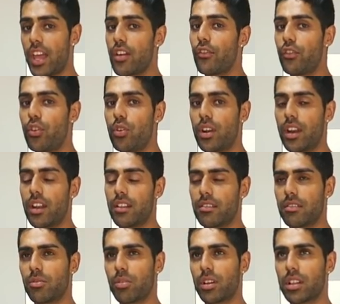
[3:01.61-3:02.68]
I'm trying to say
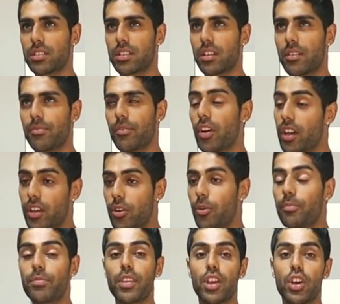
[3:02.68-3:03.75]
is, yeah, I'm not
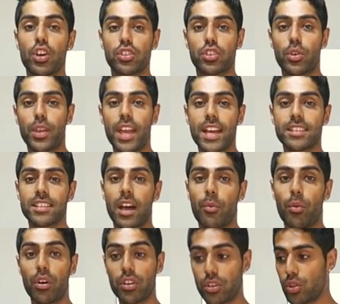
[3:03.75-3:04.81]
saying go and count
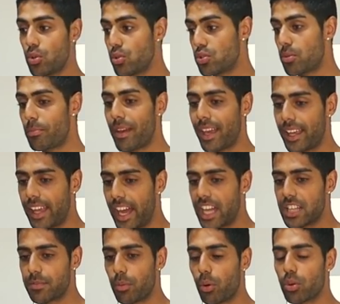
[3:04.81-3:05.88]
calories, okay? On
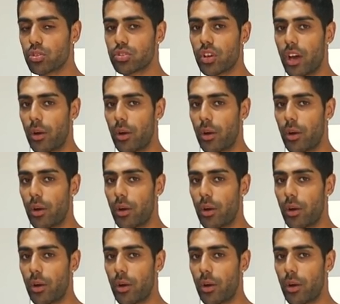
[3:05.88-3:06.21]
the 90 days